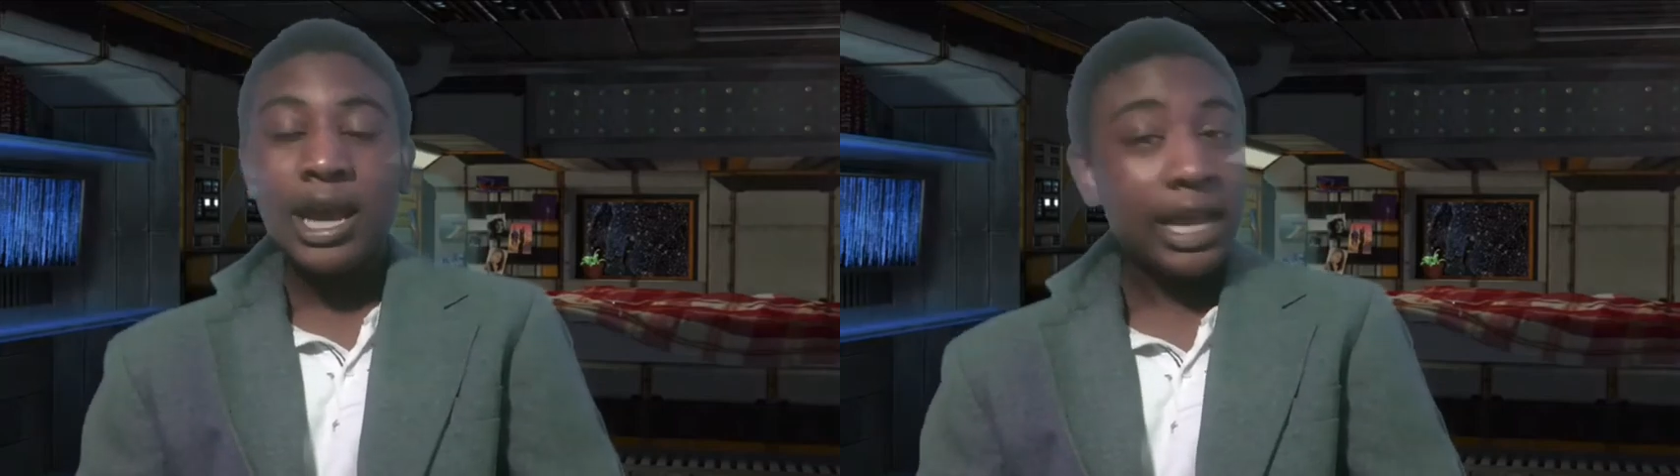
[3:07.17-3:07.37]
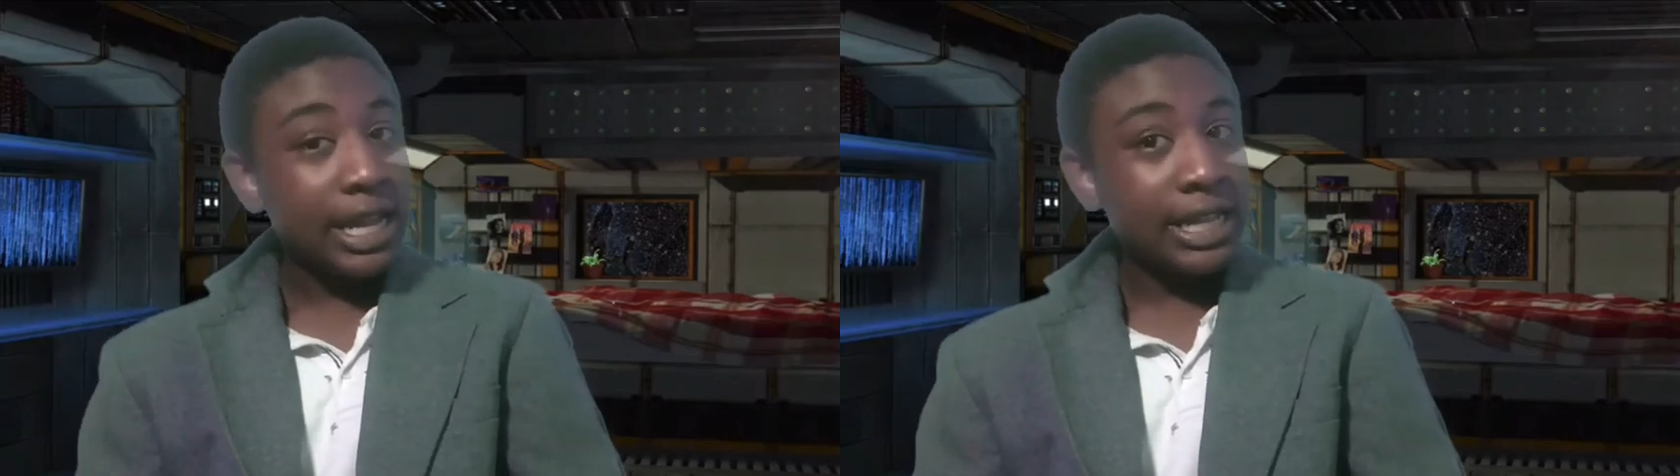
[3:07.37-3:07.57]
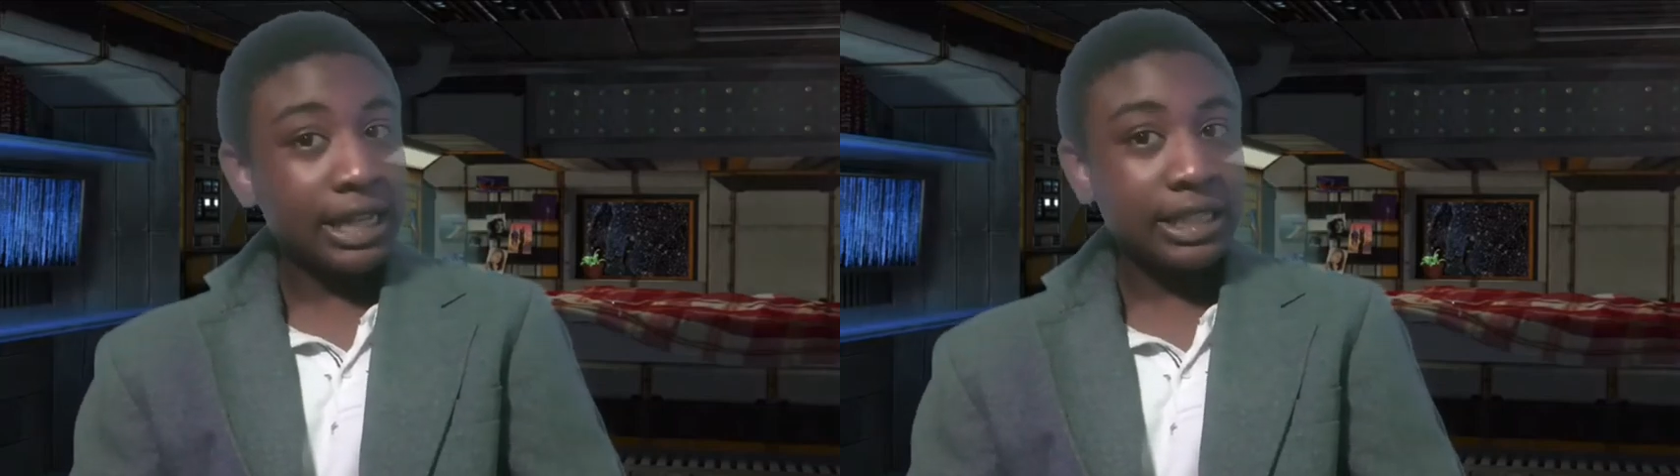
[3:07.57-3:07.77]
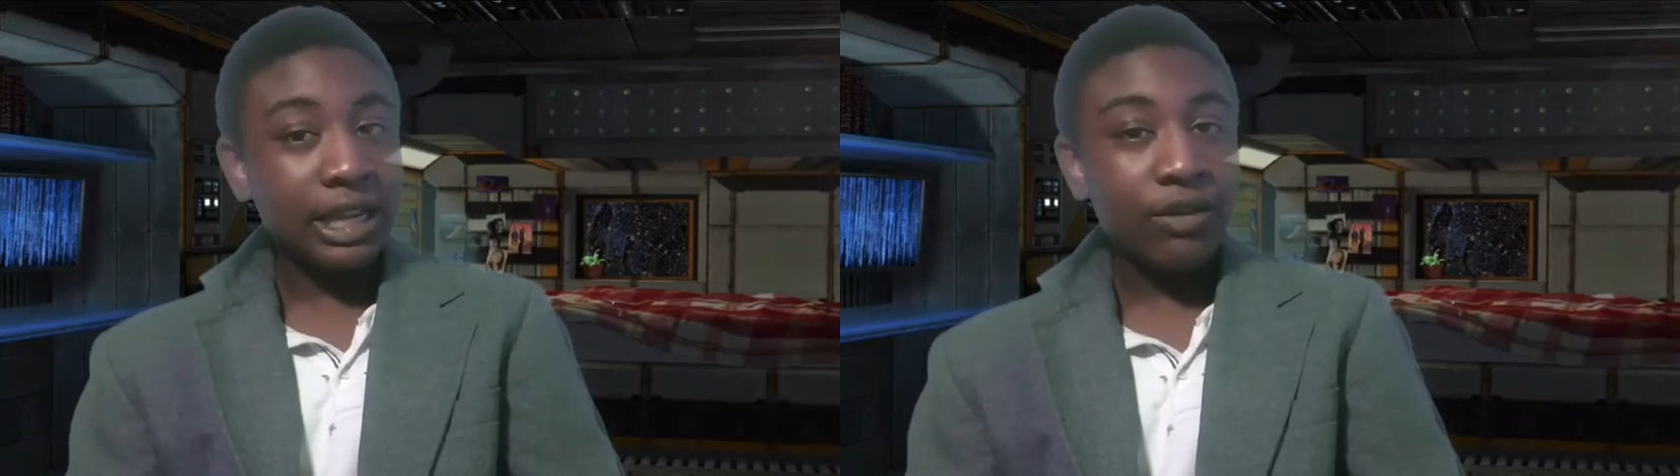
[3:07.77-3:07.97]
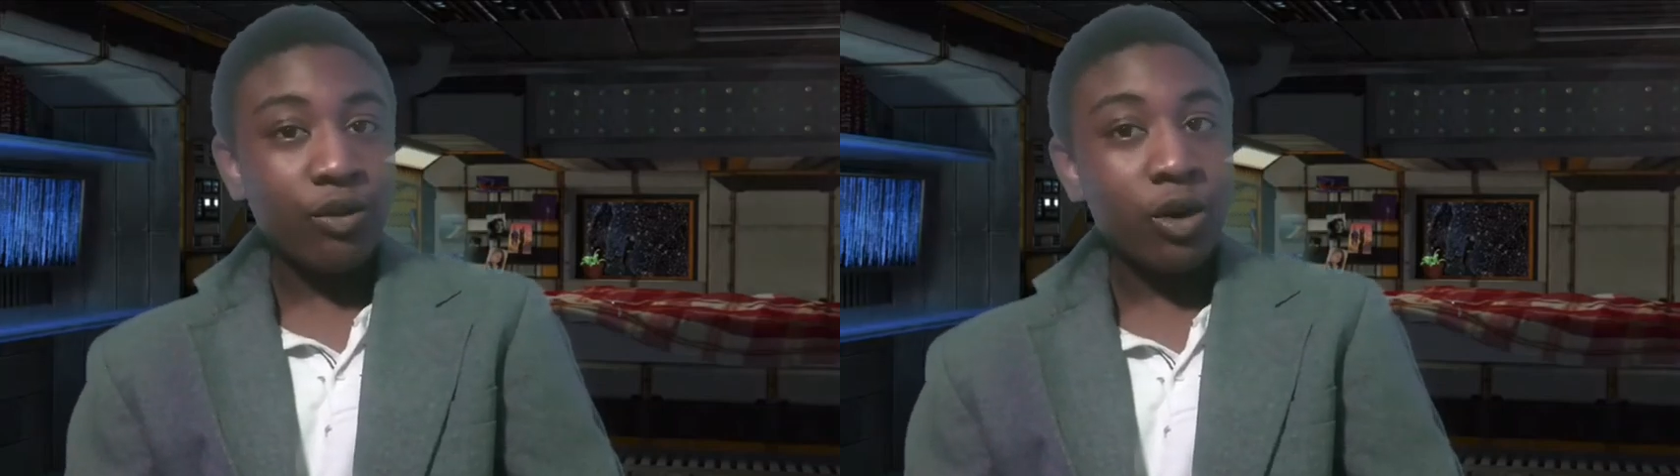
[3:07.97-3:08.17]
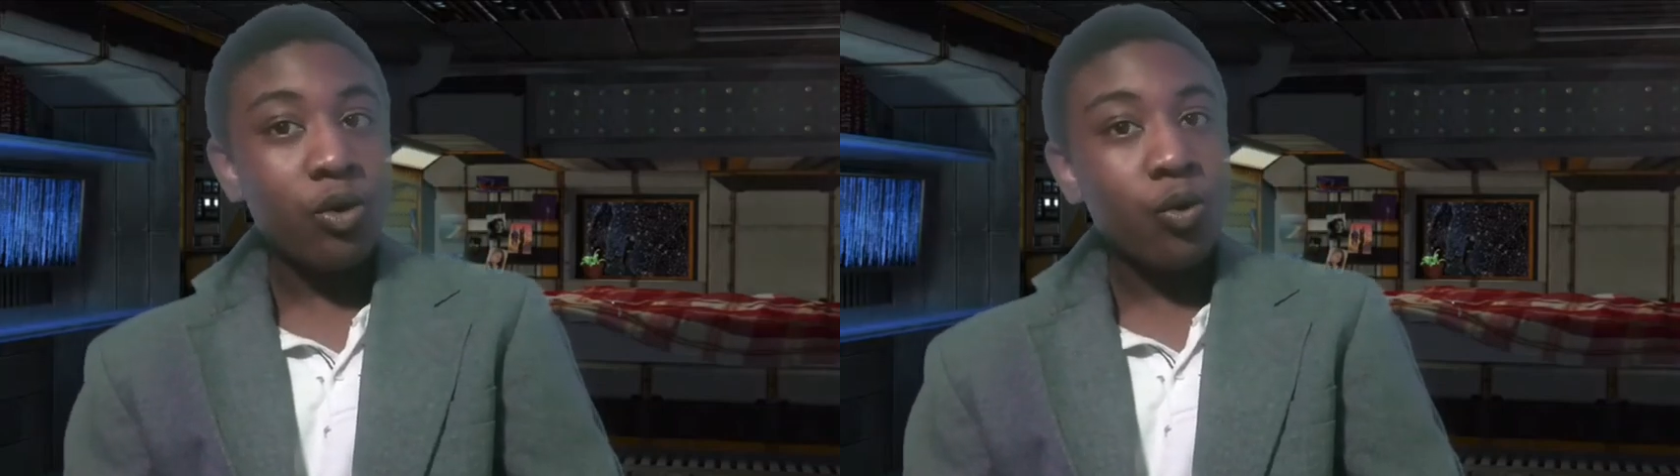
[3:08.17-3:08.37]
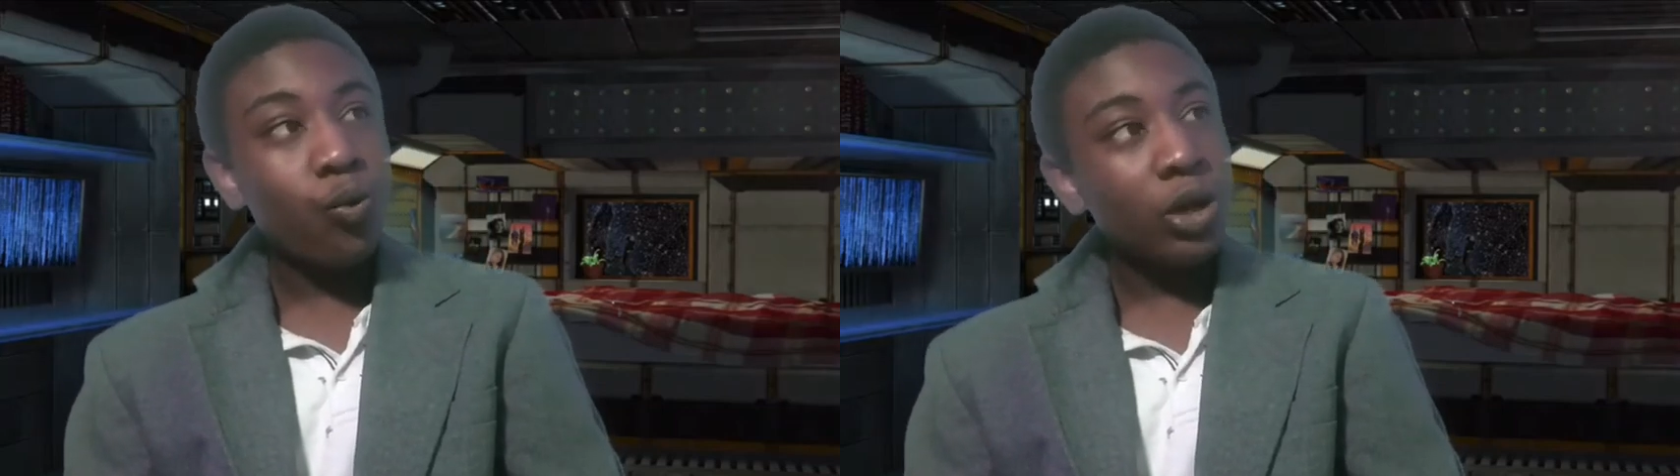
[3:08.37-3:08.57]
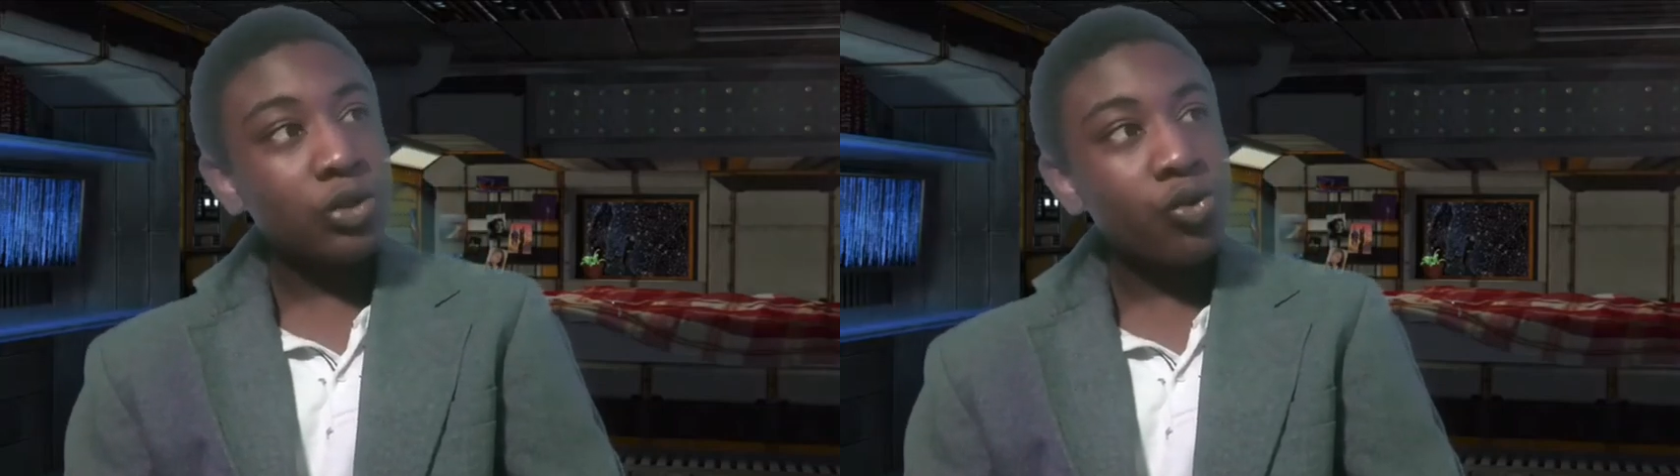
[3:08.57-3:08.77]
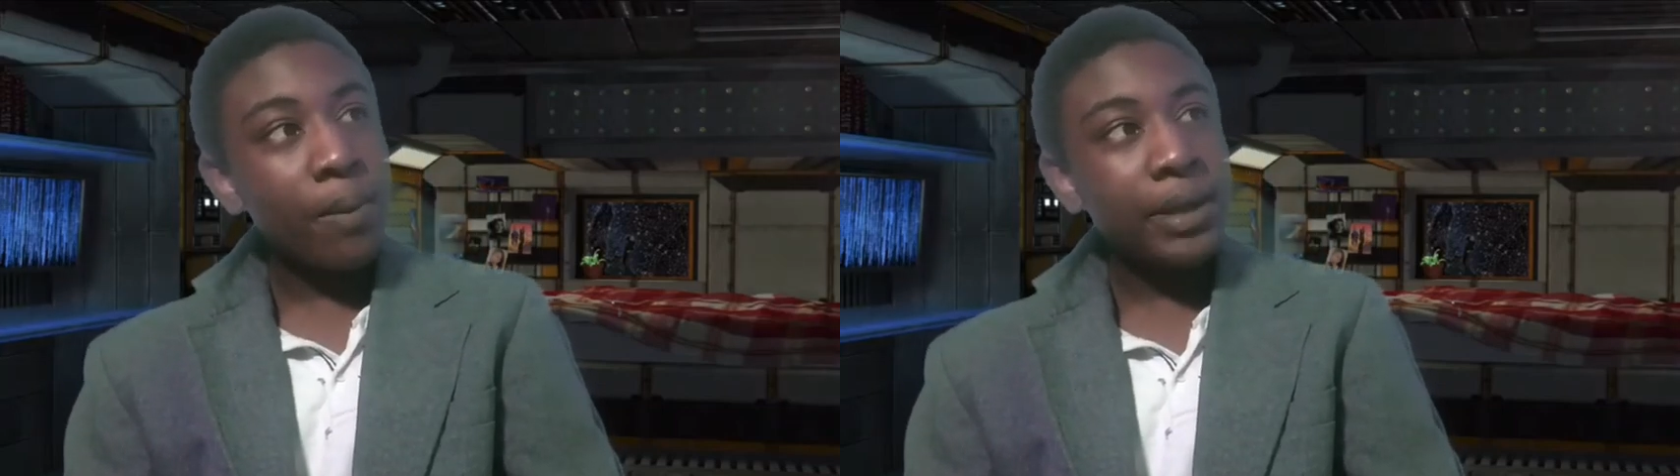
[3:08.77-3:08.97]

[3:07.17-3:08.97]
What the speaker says: In 1984, Wonder Woman